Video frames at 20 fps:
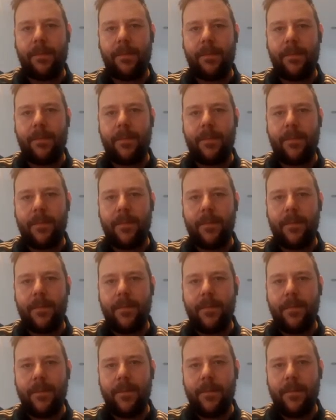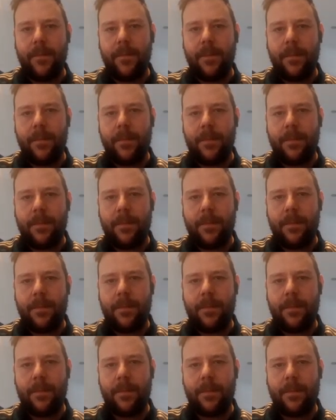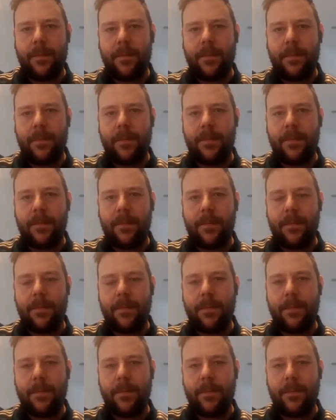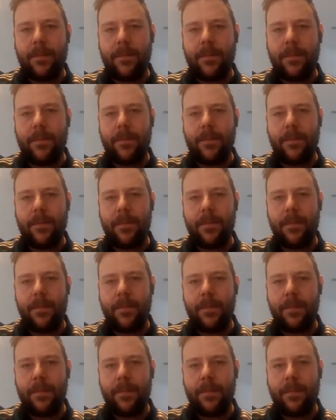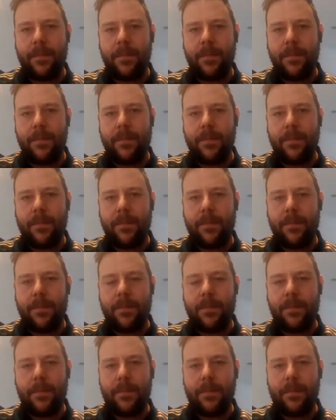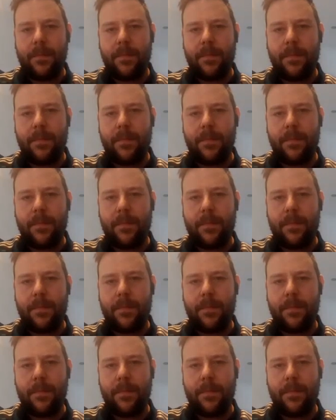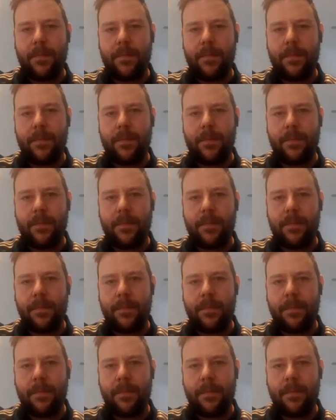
The person shown says nothing.